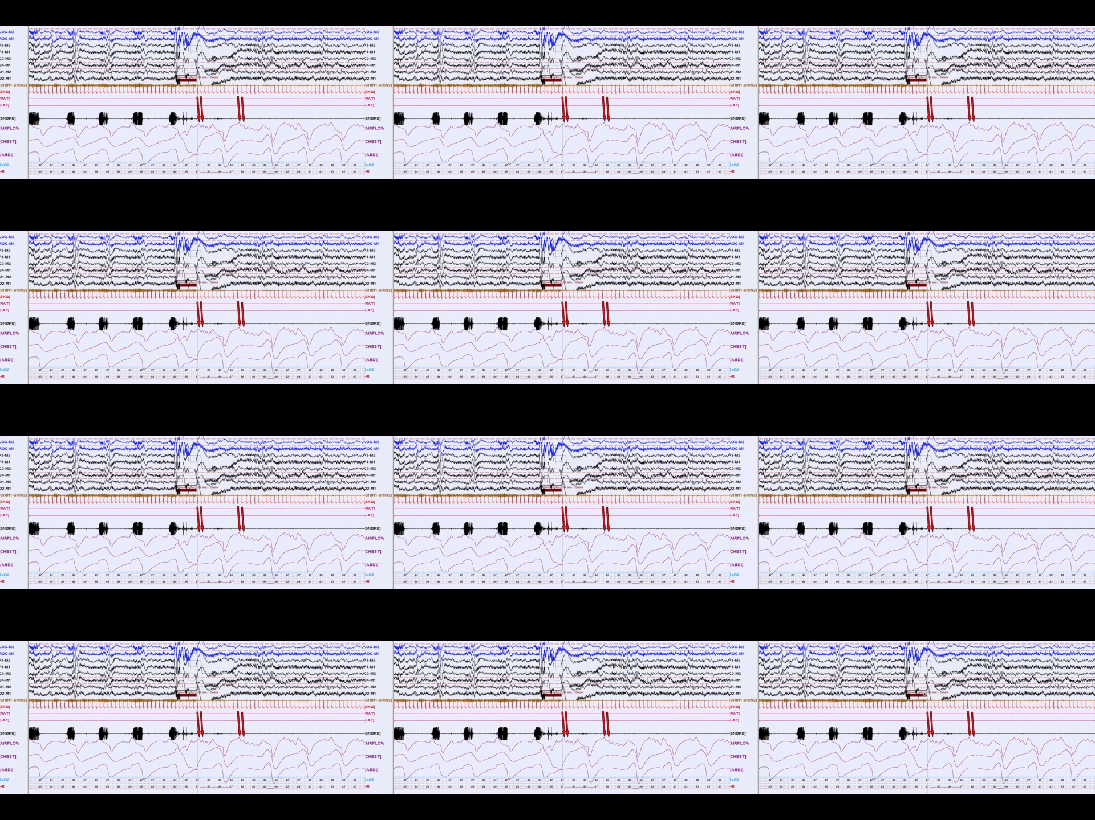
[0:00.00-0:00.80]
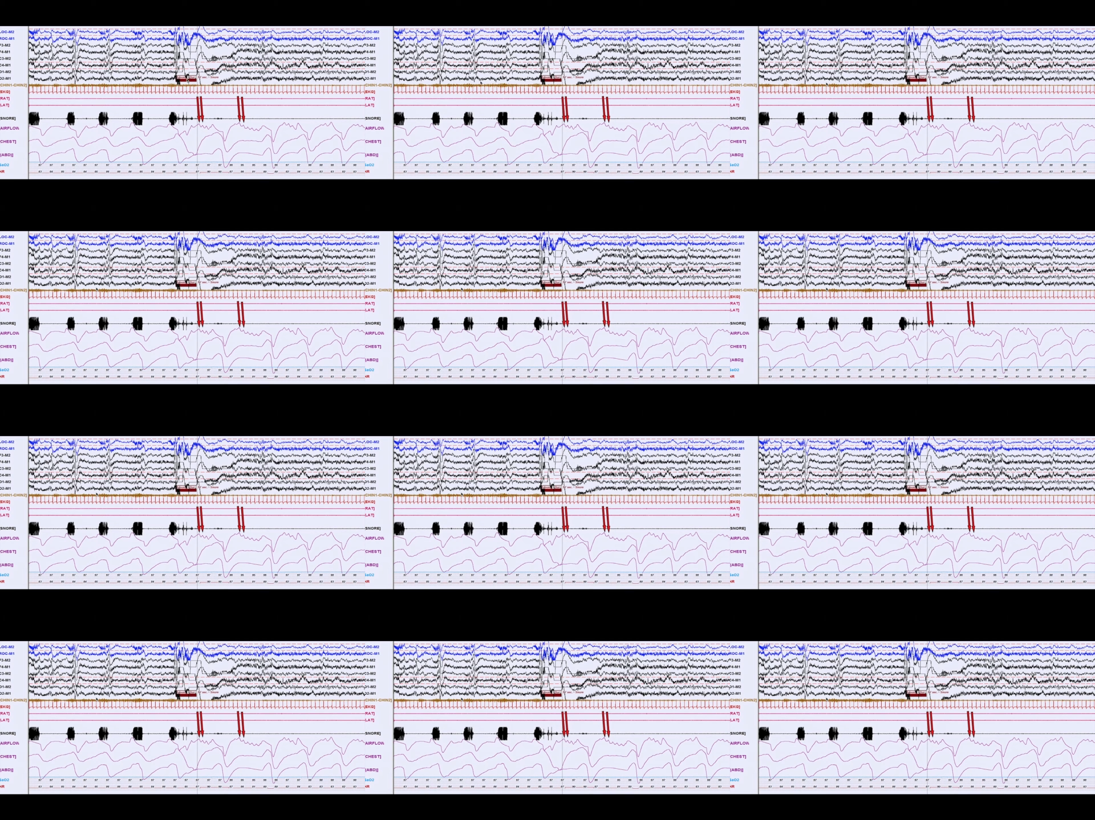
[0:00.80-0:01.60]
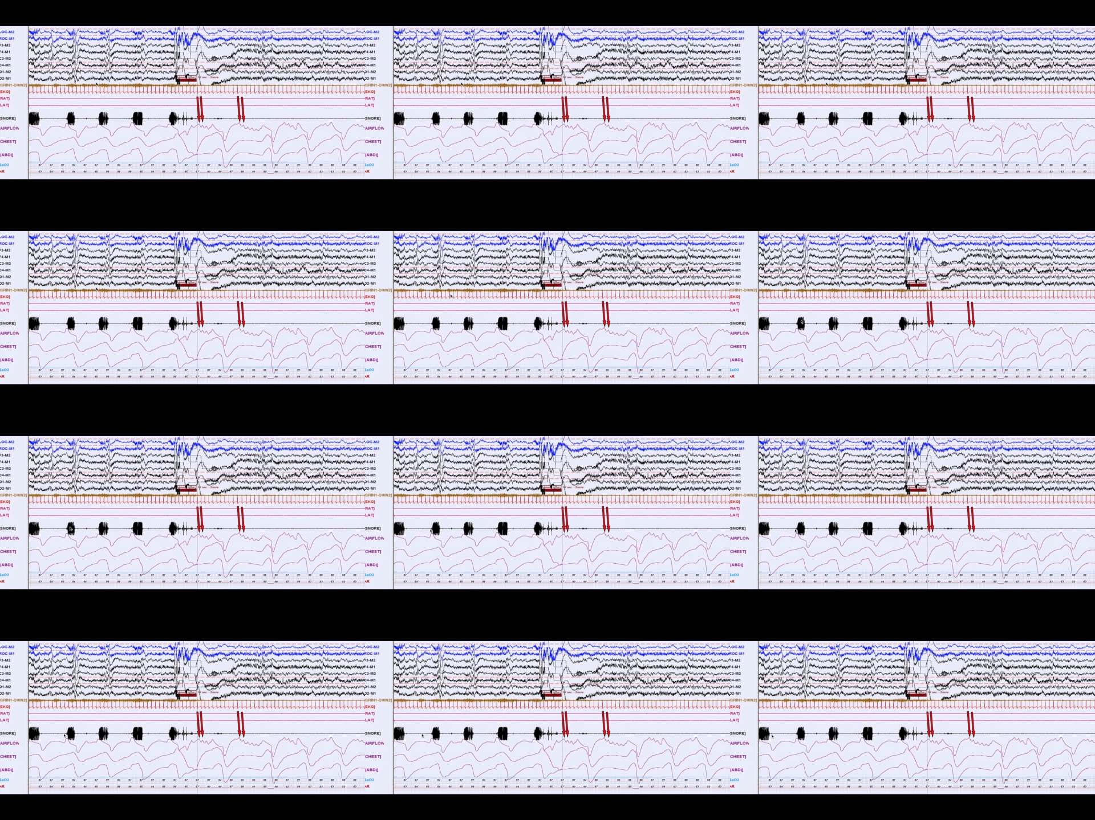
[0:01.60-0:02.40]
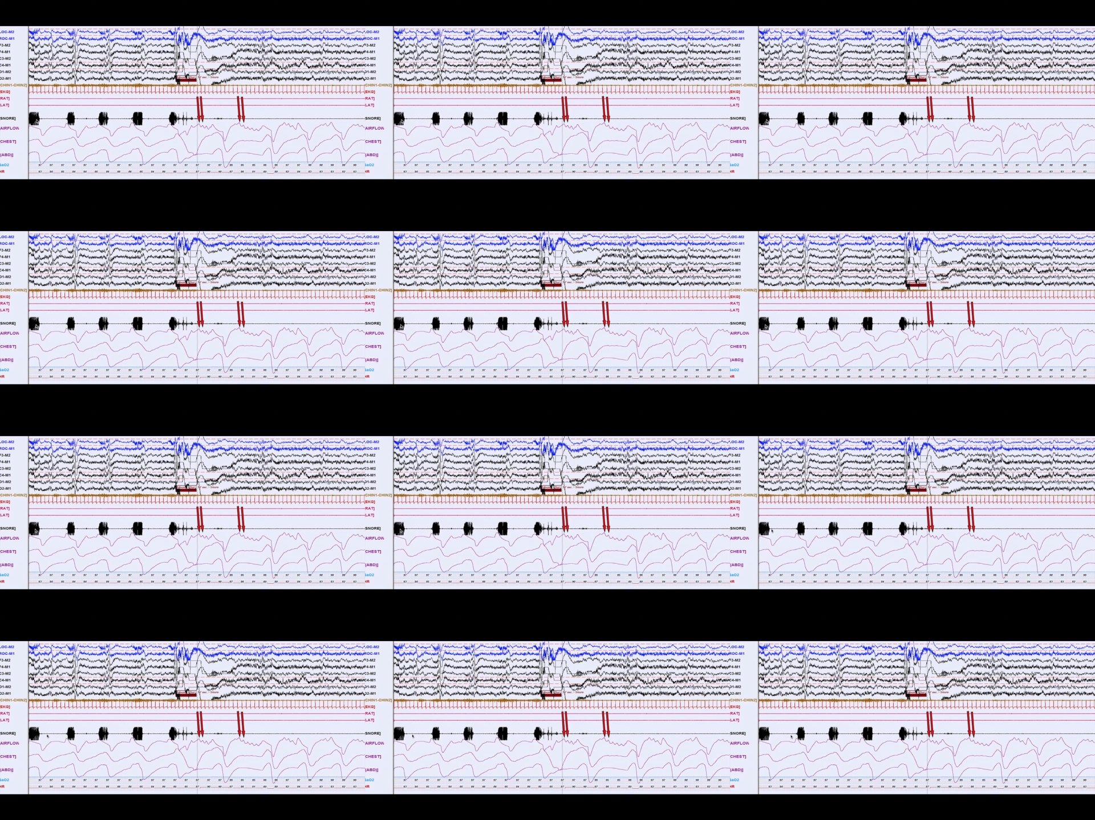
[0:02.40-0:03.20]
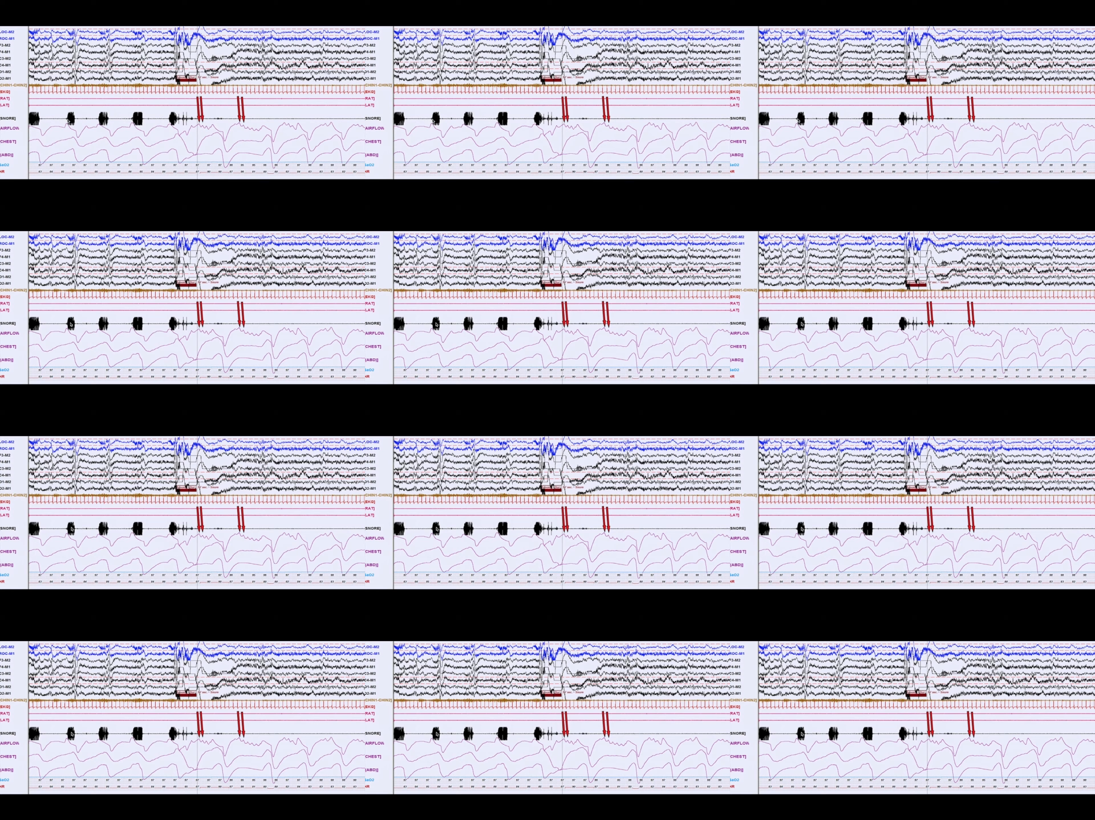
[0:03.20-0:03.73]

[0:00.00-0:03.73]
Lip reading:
Nobody's mouth can be seen.